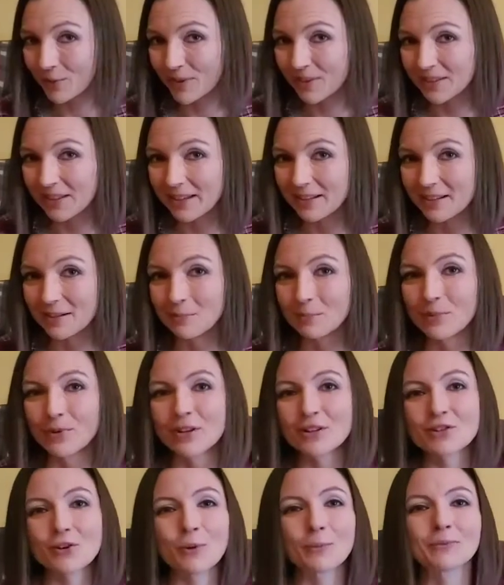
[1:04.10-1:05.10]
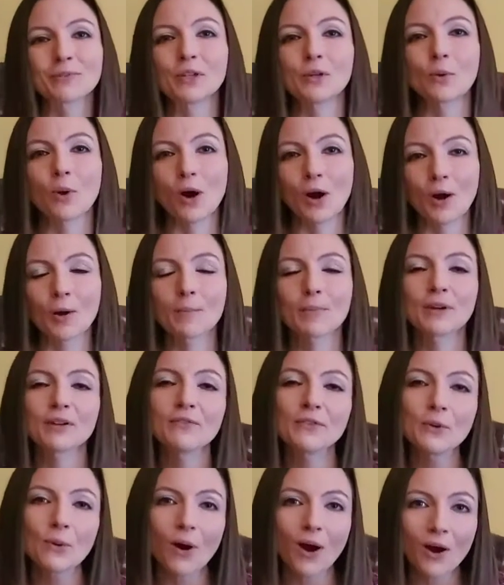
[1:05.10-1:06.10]
with London Bridge, hopefully you are, but
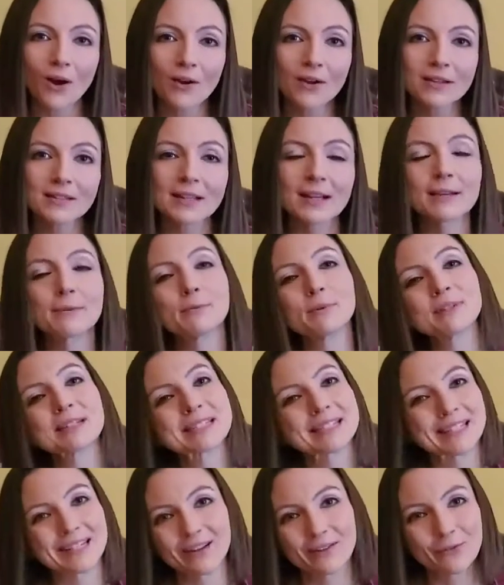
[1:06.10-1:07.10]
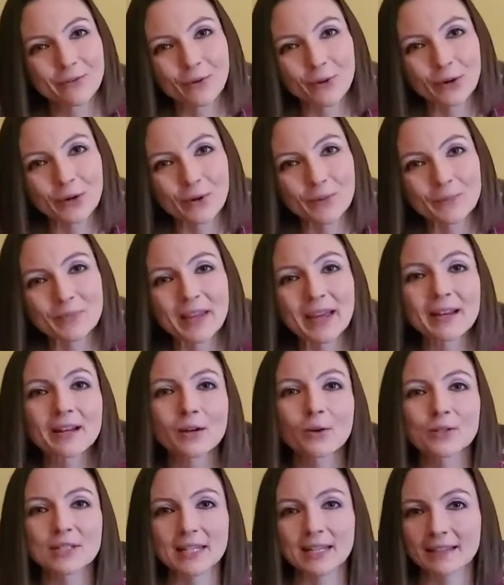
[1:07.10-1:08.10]
if you aren't, I will sing it for you, and it
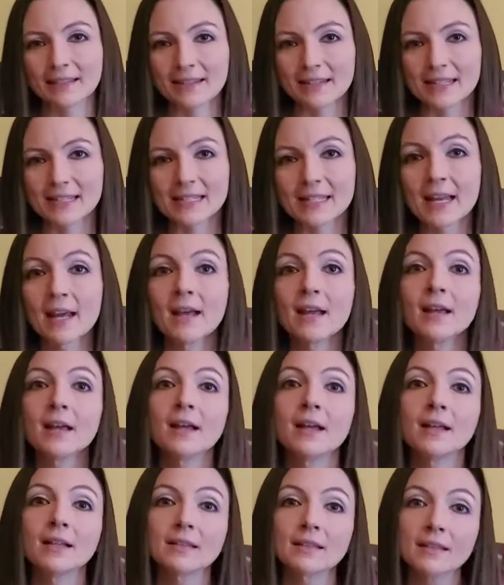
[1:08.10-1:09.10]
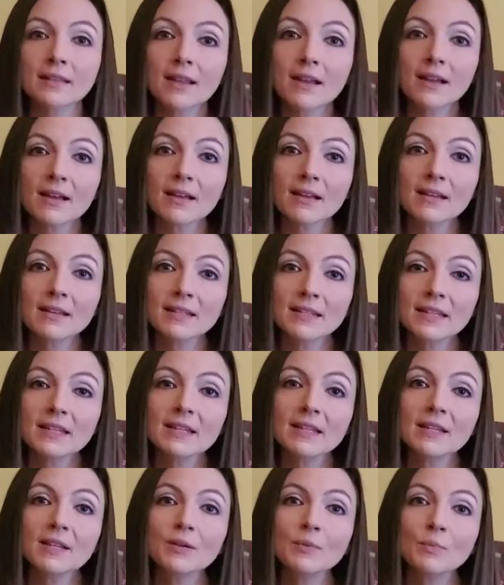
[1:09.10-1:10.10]
goes like this.
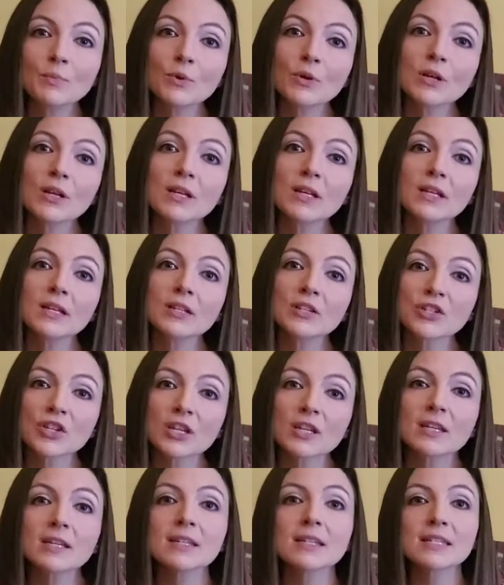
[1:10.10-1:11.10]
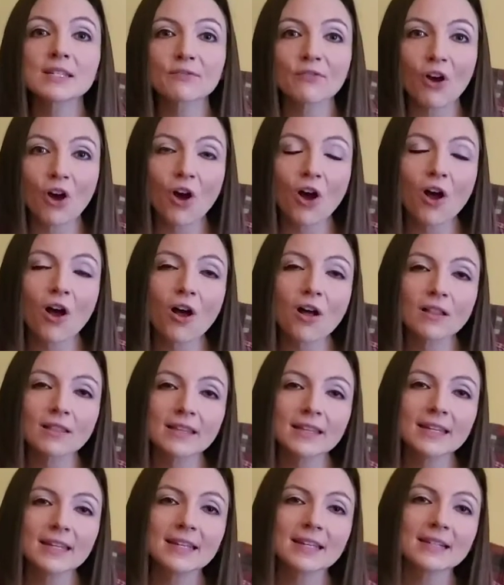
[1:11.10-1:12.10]
London Bridge is
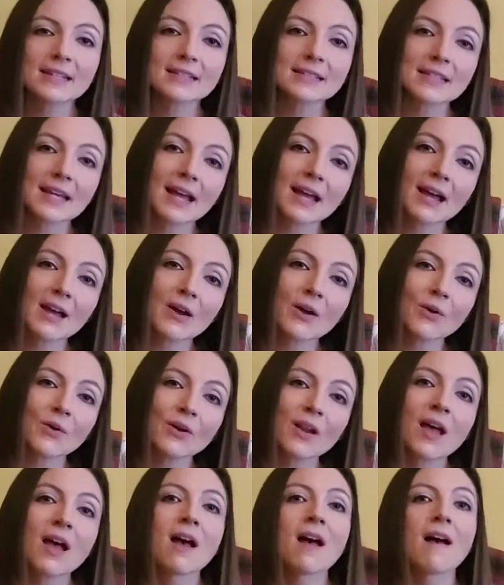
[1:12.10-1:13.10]
falling down,